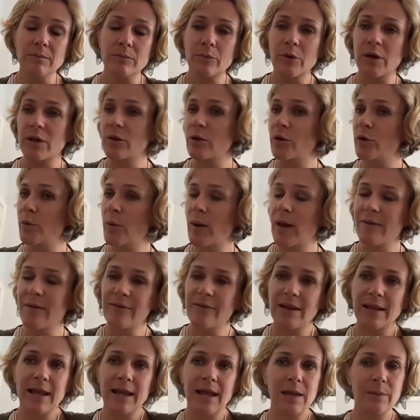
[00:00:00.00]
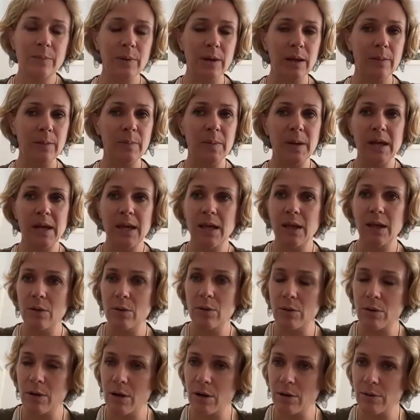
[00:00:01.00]
whether you have a Labor MP
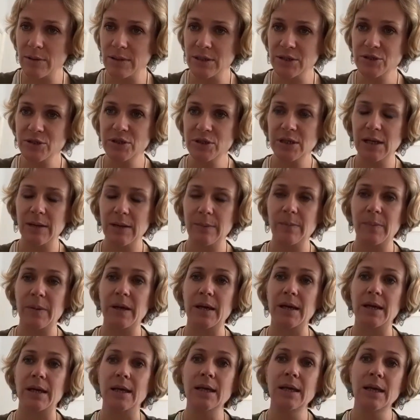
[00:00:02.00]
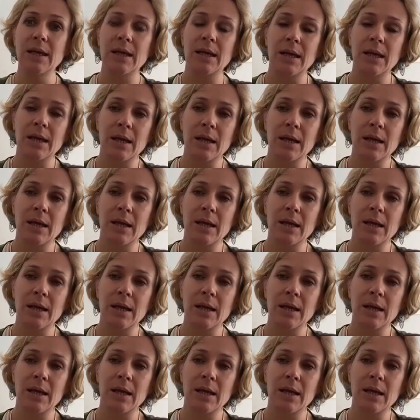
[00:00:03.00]
or a Coalition MP,